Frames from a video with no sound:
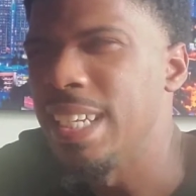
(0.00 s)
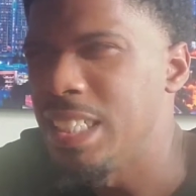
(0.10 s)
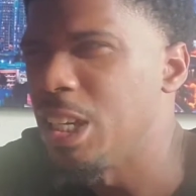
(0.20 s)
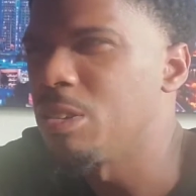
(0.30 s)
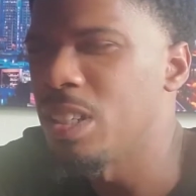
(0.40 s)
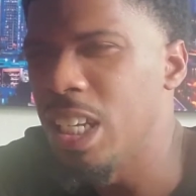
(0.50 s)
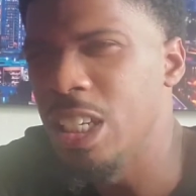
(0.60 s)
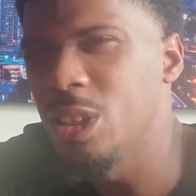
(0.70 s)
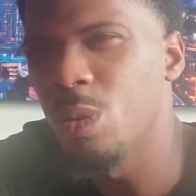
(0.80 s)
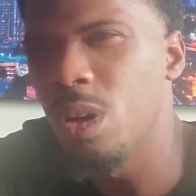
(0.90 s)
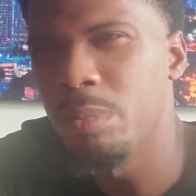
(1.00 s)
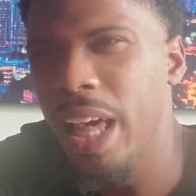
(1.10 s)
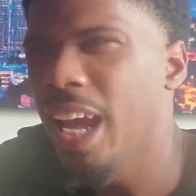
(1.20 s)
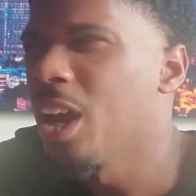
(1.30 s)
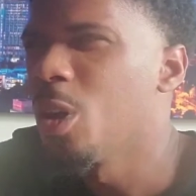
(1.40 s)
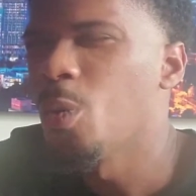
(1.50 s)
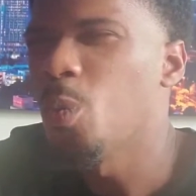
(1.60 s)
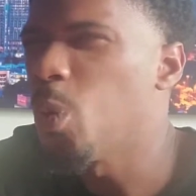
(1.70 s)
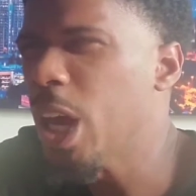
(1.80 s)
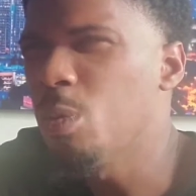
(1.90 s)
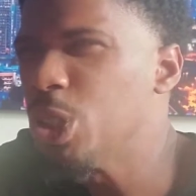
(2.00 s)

the children of Israel were black. When